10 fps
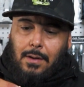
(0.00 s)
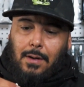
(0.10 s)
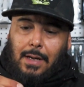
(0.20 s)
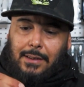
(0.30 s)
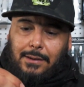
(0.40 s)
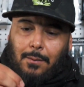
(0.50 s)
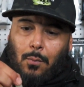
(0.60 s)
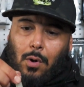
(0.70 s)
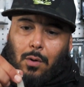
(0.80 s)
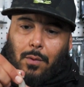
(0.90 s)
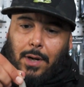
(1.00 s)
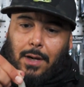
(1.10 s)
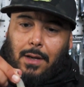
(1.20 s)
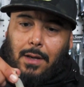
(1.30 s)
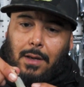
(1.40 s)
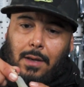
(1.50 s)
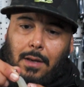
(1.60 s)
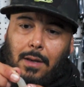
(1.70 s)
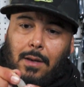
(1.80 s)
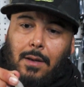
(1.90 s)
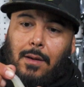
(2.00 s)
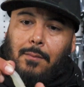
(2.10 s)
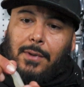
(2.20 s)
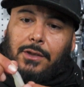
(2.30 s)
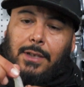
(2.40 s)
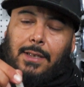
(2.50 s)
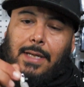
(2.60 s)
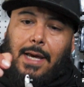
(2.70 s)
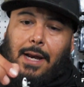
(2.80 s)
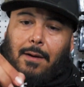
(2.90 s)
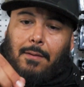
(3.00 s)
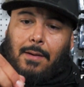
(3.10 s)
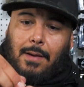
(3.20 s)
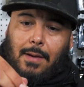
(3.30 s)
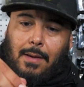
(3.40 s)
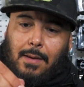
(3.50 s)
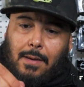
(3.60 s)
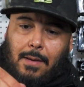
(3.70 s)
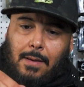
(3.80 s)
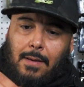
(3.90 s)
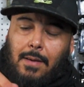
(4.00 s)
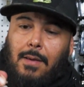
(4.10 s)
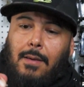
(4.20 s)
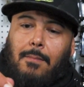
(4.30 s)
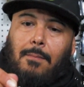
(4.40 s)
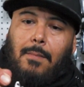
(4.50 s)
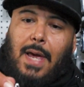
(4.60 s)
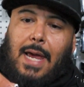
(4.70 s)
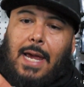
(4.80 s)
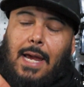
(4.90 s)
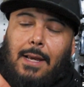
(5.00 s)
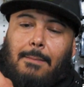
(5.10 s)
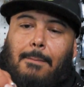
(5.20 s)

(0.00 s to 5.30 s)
got something wrong with it. But check that out. Man.